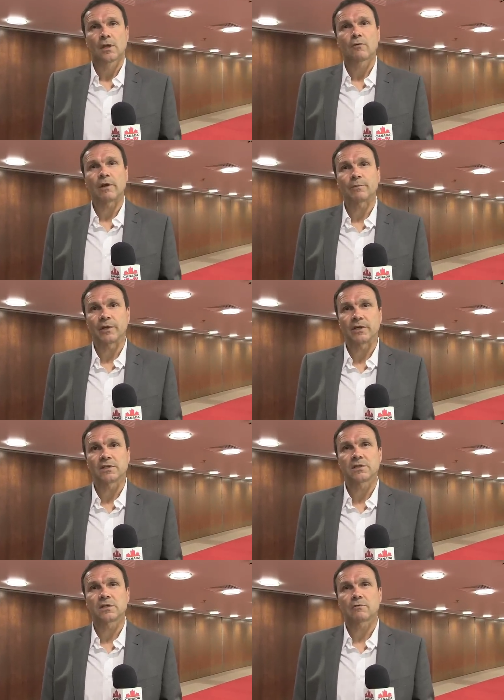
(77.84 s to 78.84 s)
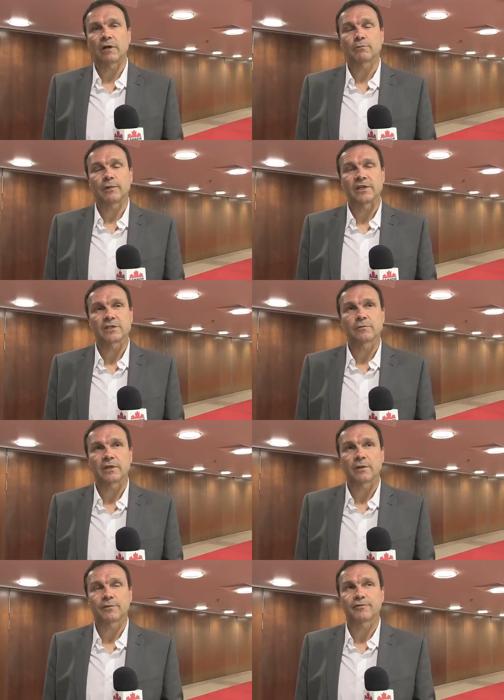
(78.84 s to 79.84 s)
Quite pleased
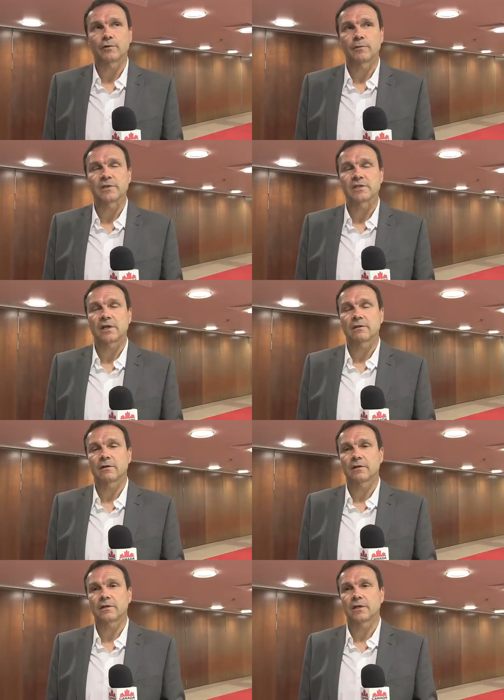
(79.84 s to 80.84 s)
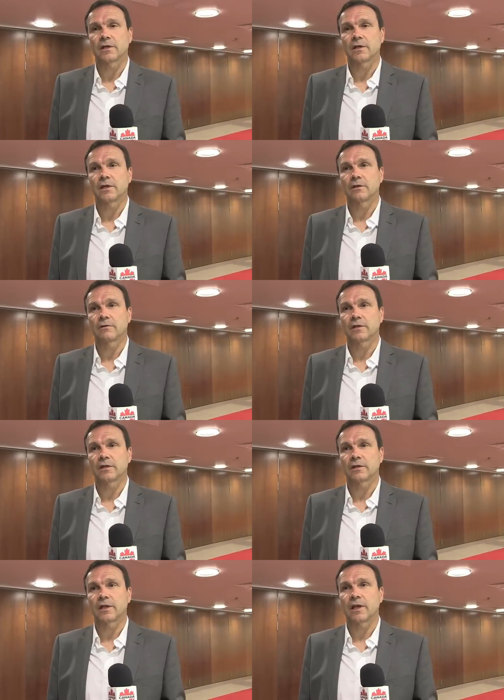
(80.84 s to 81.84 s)
with their performance. I thought, you know,
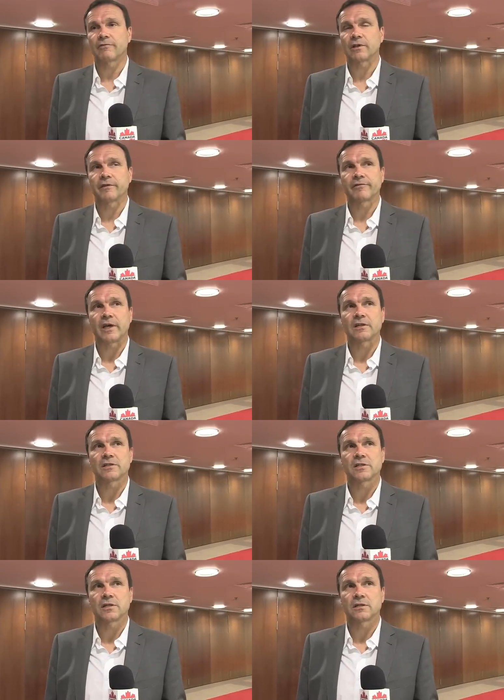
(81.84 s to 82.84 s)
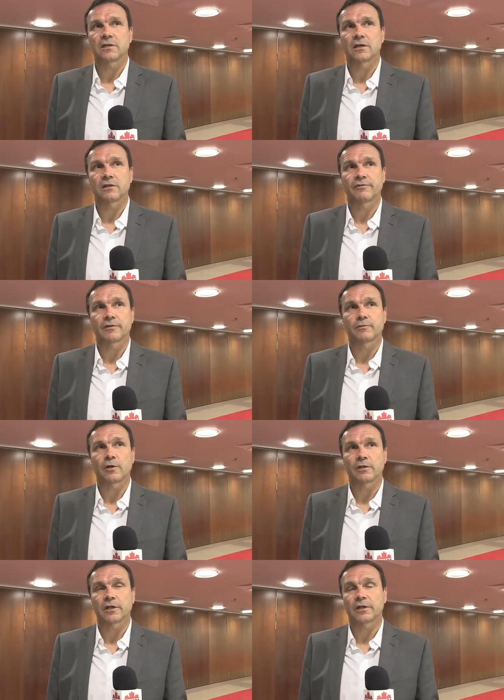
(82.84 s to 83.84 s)
the level of energy and the
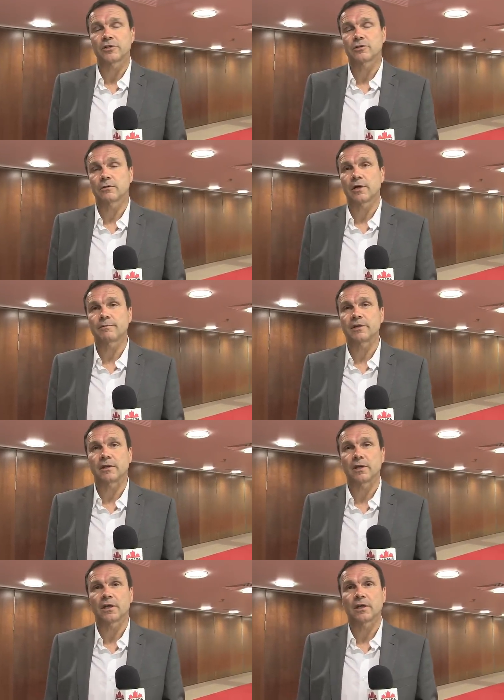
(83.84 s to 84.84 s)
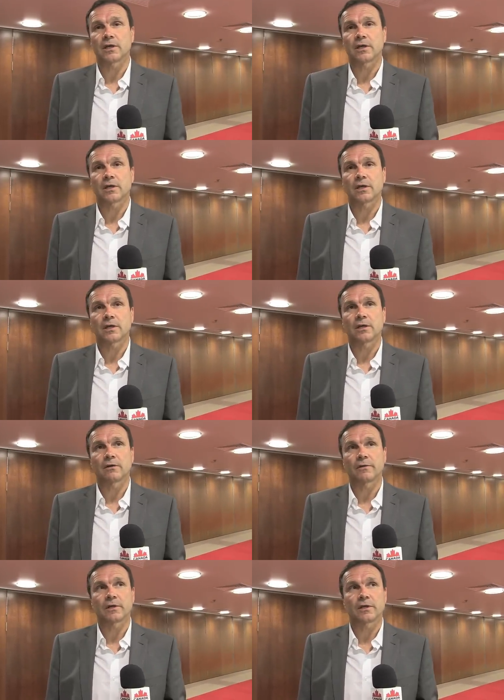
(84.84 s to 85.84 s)
football that they showed up today, you
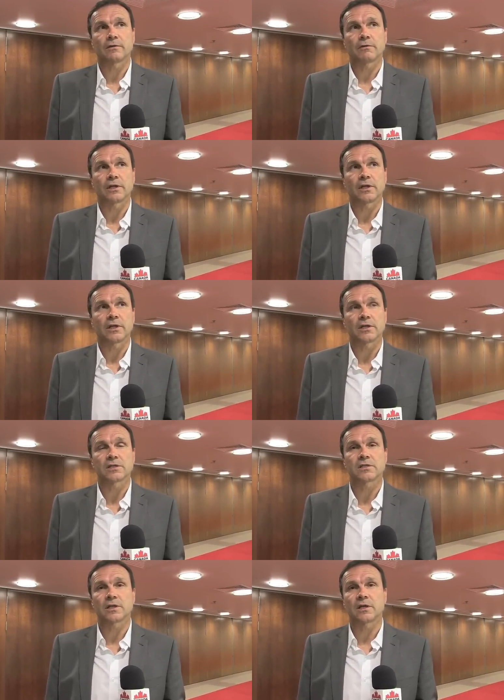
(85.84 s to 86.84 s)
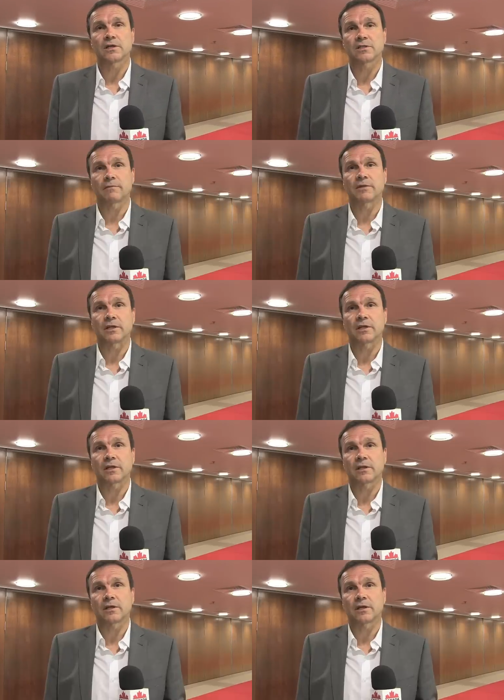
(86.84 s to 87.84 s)
know, it really is something
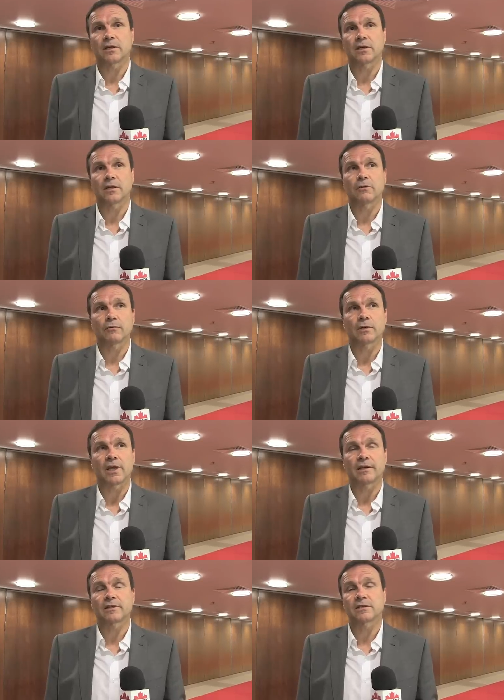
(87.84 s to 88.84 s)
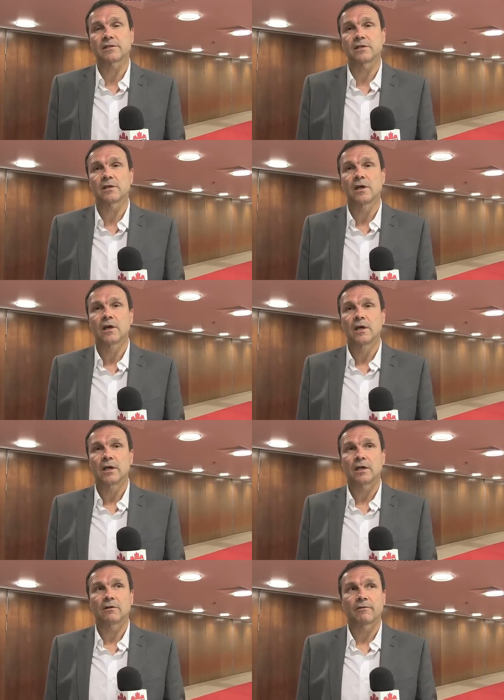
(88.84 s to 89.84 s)
that, you know, we'll like to see.
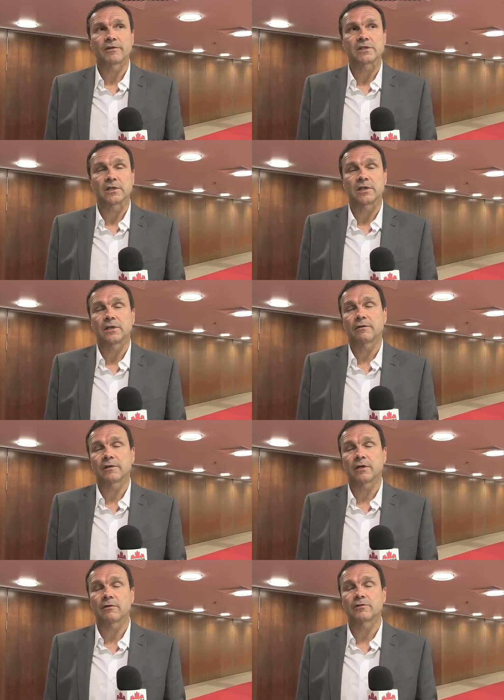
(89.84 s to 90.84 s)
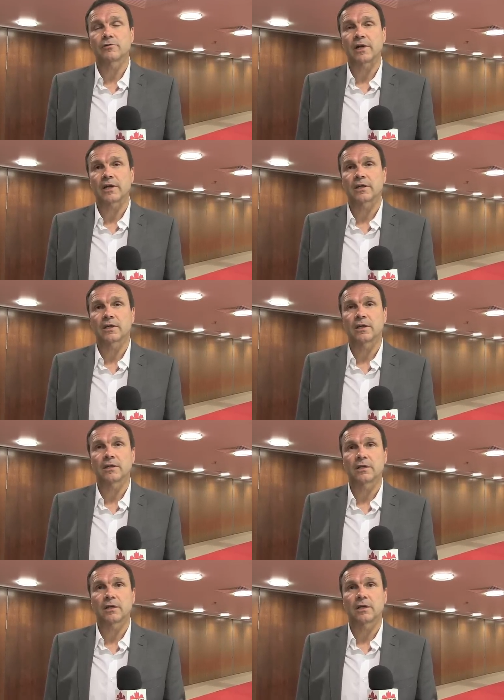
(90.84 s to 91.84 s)
And obviously, you know, they're on track,
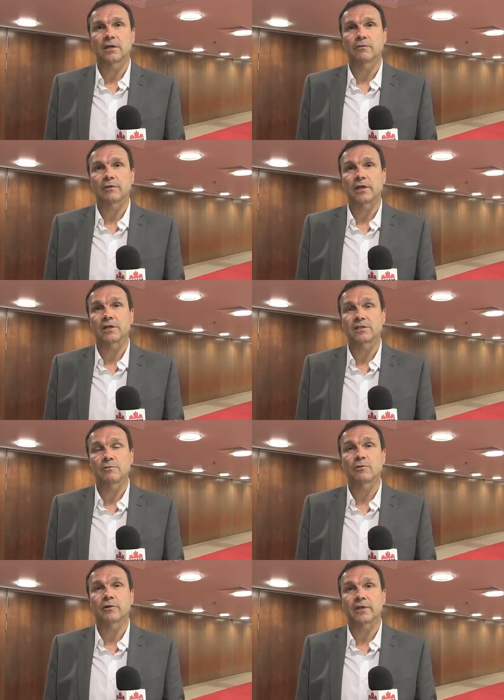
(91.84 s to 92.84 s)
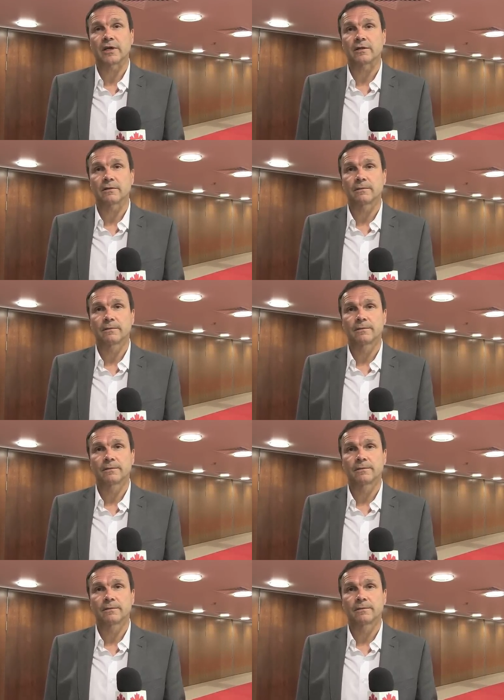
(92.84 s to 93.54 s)
and we're going to see more of that.